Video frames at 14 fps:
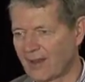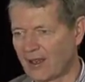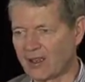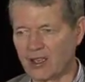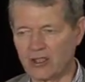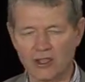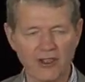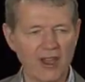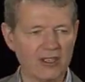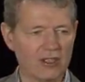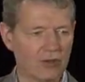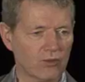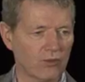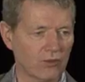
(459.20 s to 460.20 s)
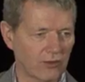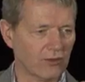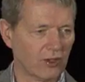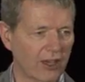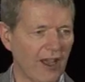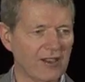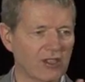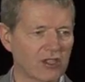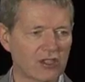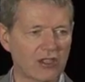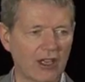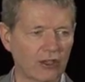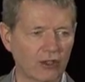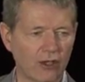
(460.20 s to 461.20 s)
Okay, so that's classic
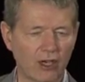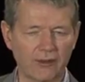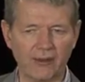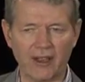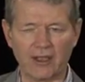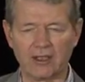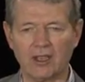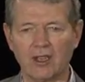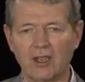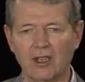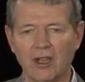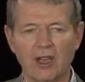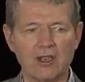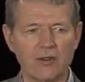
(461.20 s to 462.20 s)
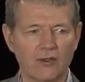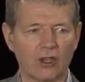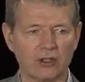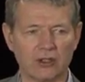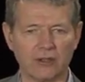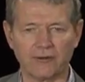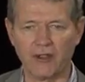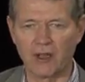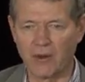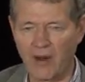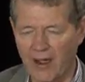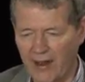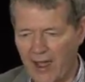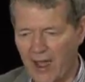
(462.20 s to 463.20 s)
channel conflict, and you've got to figure
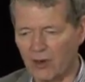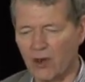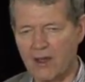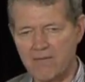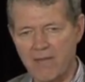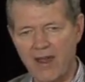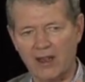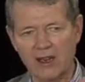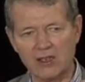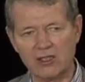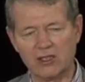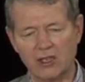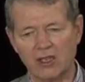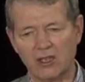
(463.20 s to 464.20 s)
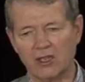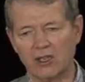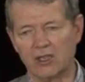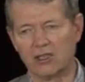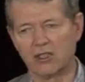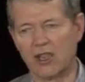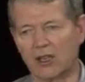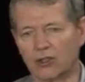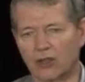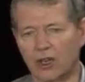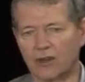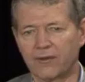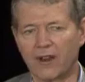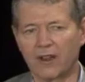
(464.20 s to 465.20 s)
out, how do I manage channel
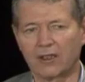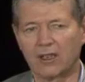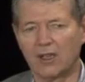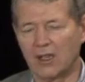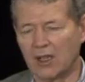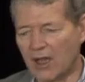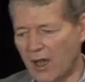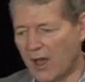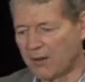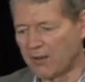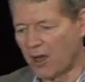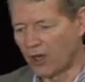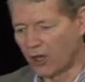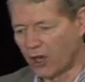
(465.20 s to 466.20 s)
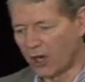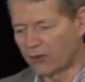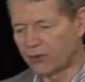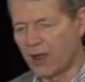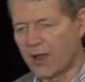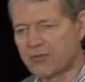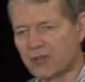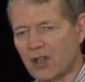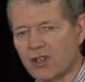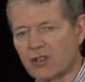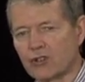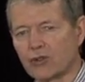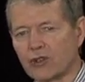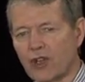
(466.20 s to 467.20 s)
conflict? A lot of
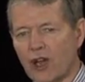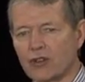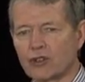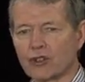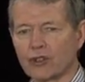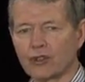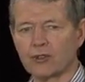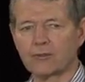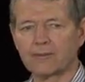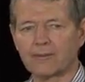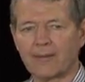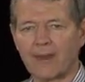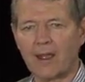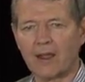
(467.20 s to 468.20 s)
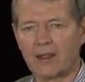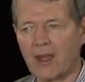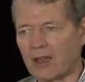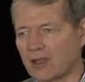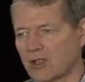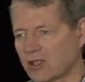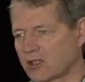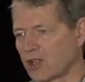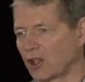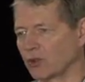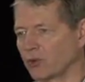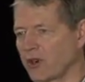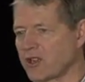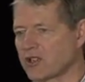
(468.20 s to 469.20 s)
websites you'll go to that
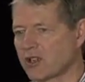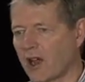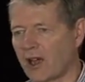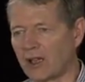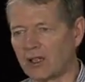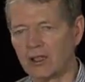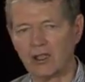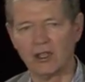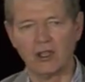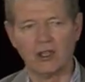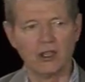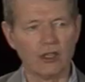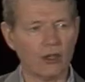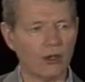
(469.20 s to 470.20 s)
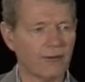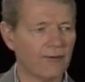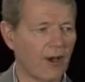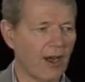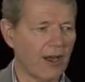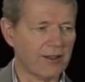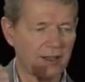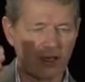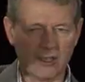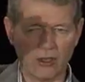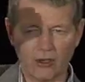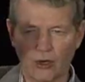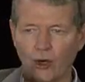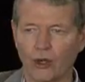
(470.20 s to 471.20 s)
sell retail, you'll find that
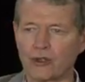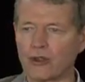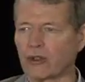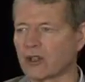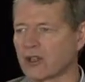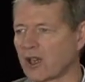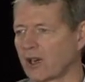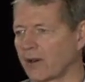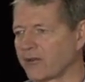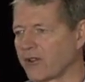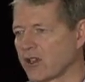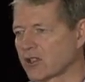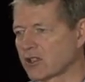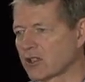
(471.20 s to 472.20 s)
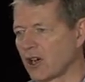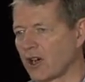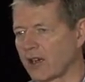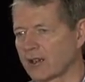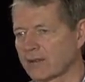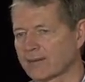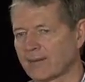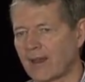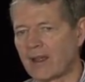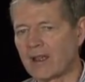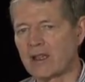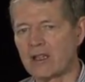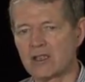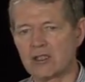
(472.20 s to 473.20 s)
all you can get off their site
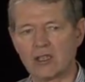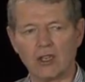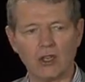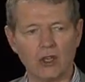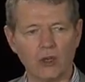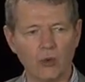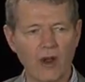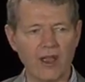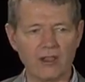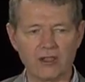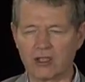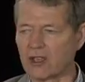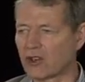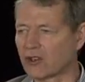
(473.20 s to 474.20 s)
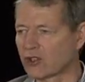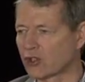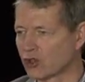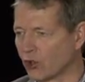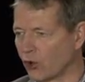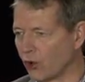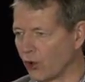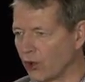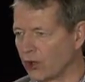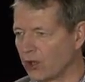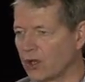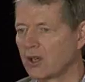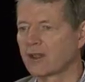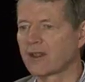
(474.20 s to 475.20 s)
is where's the nearest store.
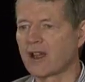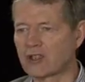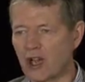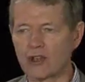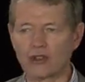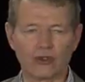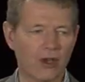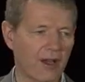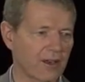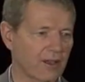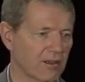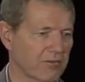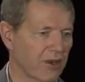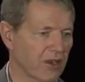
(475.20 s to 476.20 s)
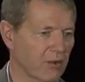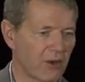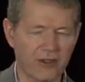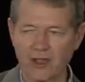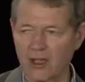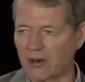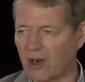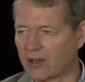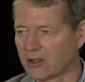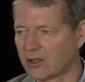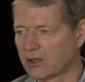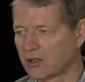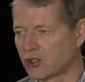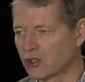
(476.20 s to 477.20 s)
They don't try to compete with their own
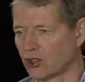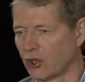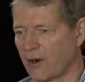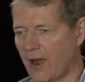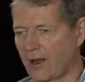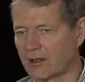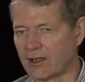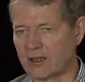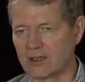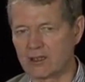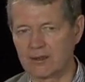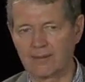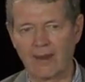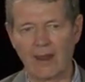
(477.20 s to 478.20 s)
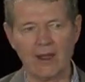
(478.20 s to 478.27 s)
store outlets.